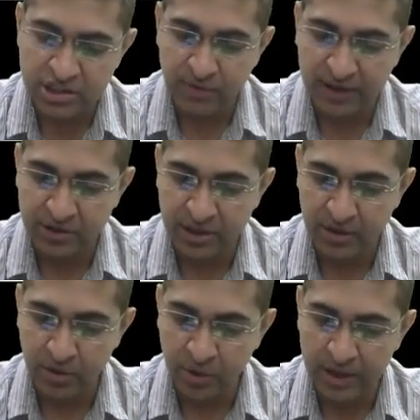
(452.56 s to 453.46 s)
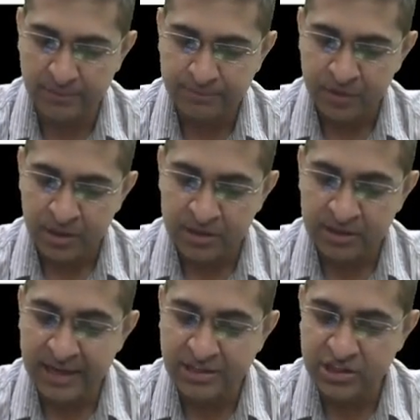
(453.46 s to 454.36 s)
one thing. Okay,
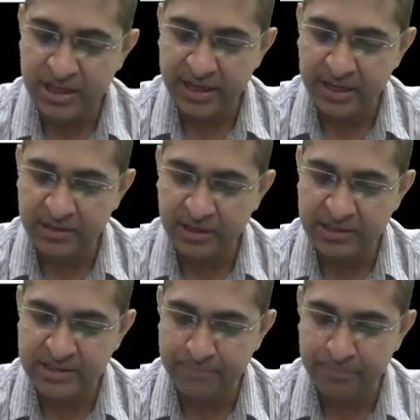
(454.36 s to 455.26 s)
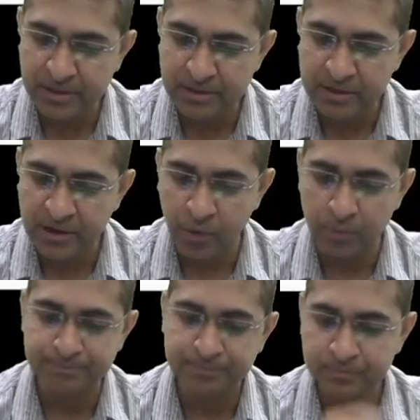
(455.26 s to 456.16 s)
let's take another example.
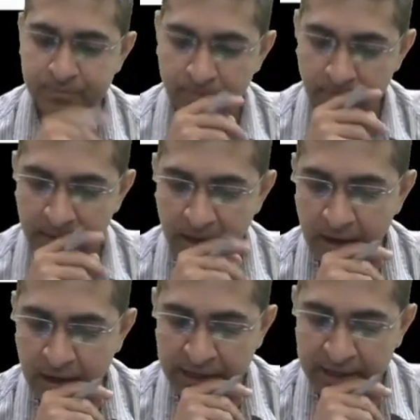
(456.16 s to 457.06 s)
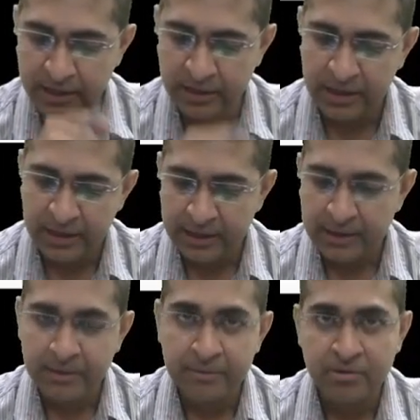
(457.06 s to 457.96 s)
Now again
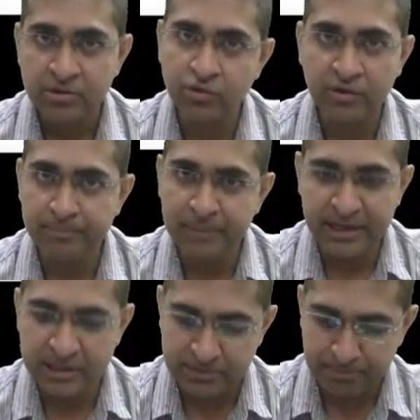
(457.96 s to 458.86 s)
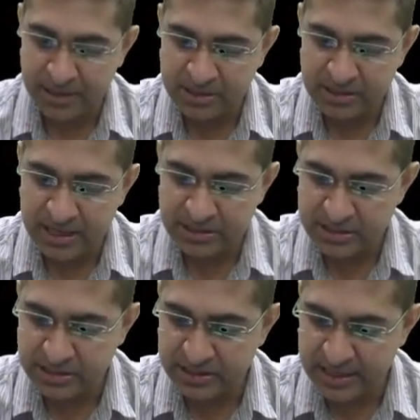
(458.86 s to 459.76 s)
you will place plus
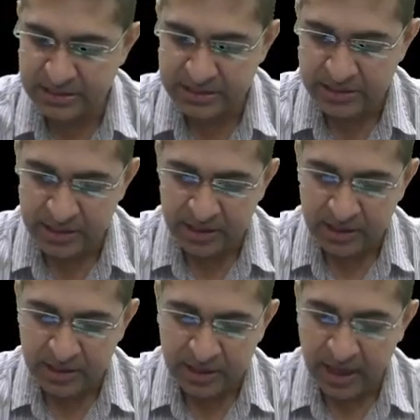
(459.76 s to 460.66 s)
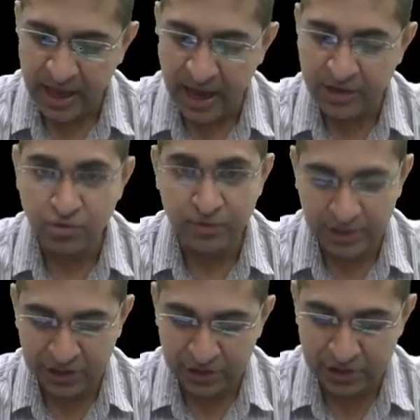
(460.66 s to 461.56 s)
glasses. Yes, and you will
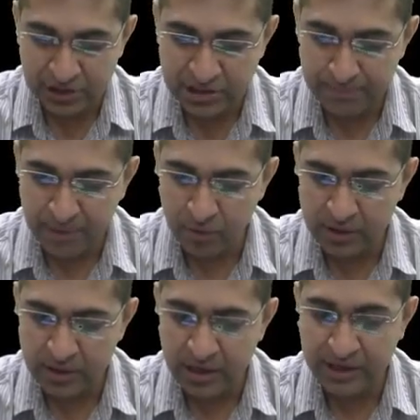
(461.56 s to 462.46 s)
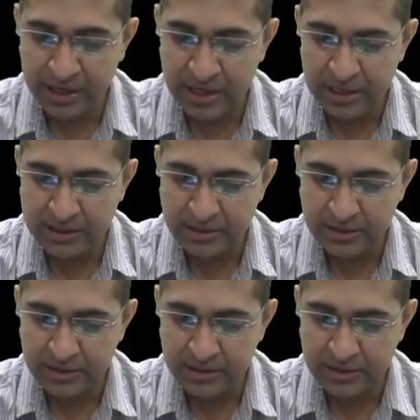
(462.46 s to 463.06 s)
increase the power again.